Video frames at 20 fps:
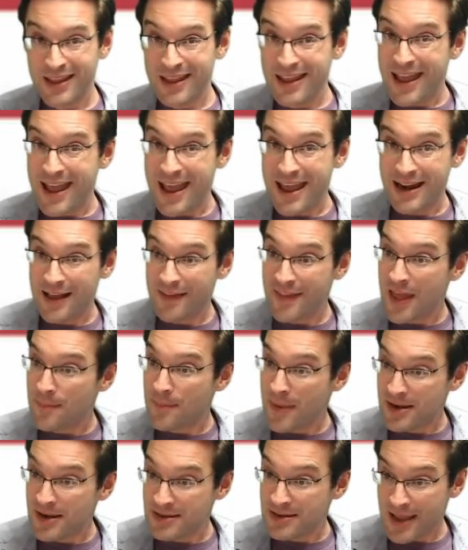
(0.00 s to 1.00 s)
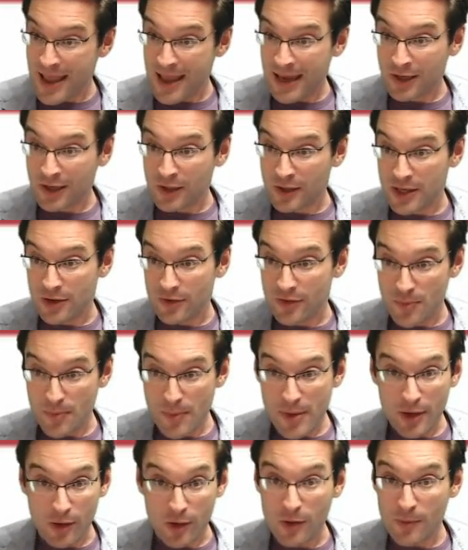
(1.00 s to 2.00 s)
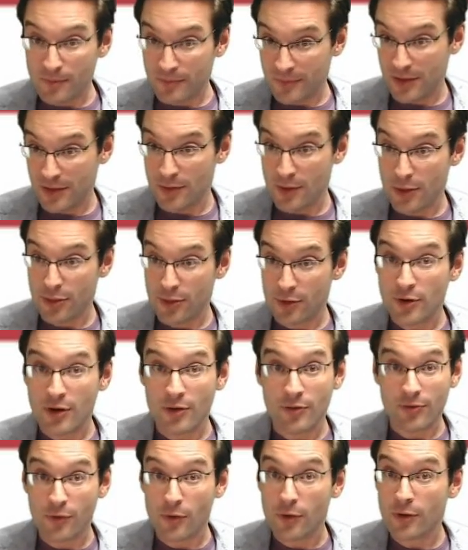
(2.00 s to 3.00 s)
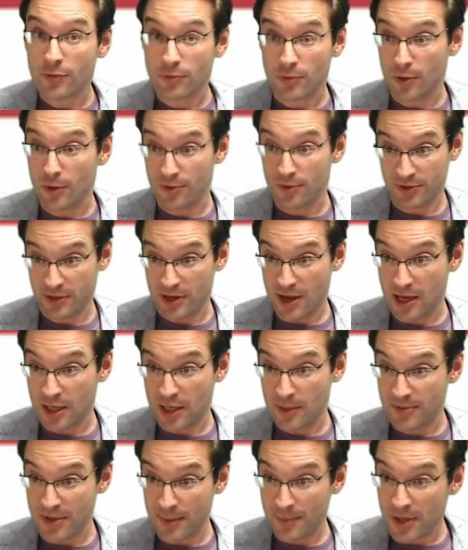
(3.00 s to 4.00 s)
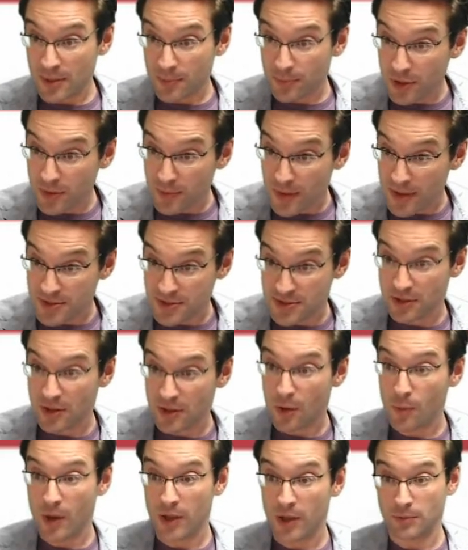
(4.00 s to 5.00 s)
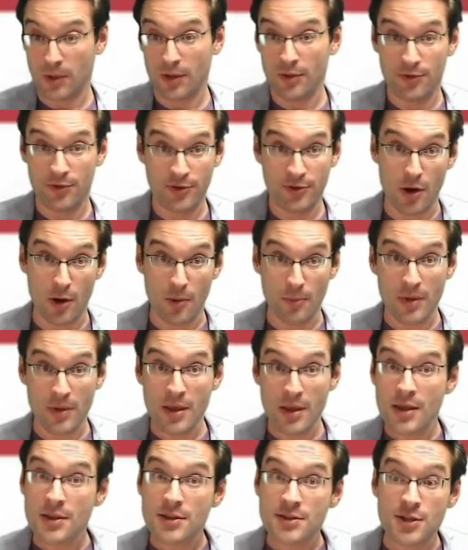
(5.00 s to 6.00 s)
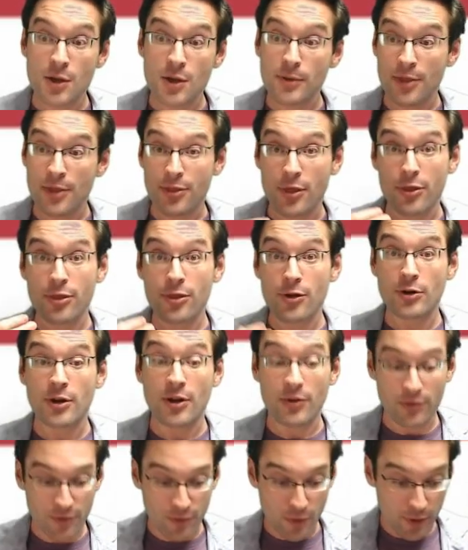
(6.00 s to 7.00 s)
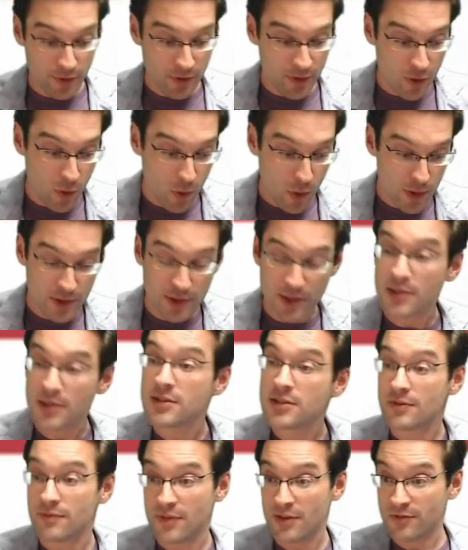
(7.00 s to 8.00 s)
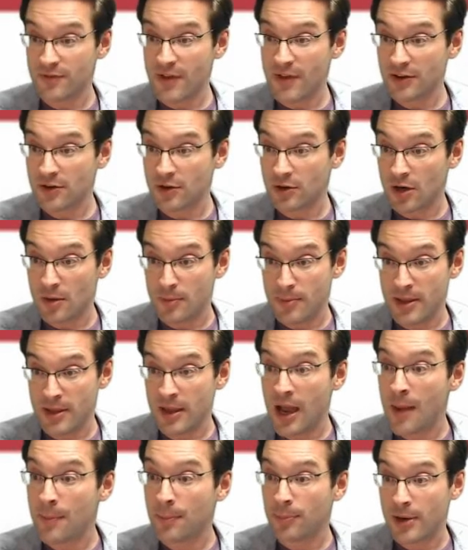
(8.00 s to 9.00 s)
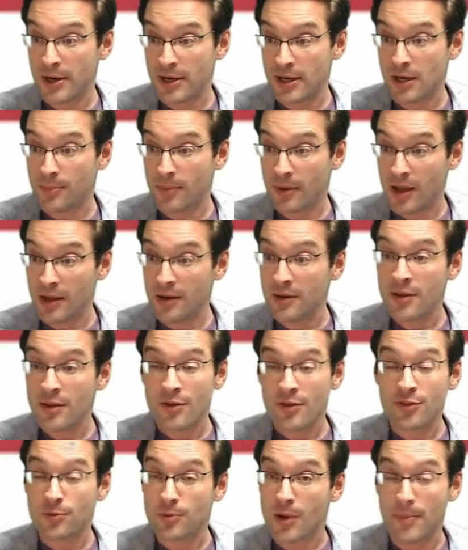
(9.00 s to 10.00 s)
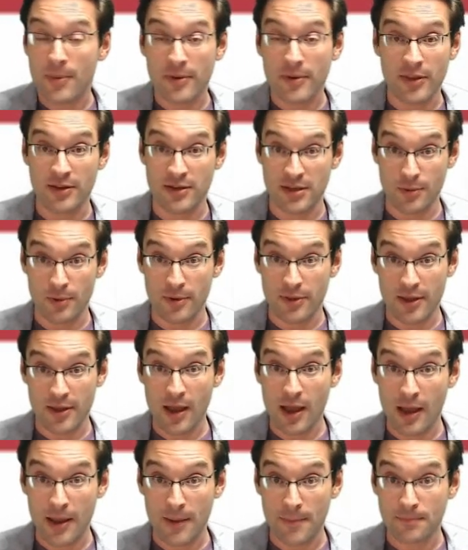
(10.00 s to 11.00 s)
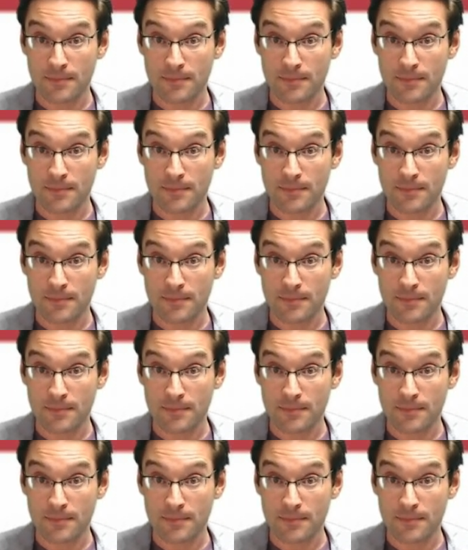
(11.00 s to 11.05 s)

And on that main diagonal here in the middle, in the third and fourth rows and columns, I'm going to put my 0, 1, 1, 0, so that the third and fourth coordinates of this vector are being operated upon, swapping the d with the i.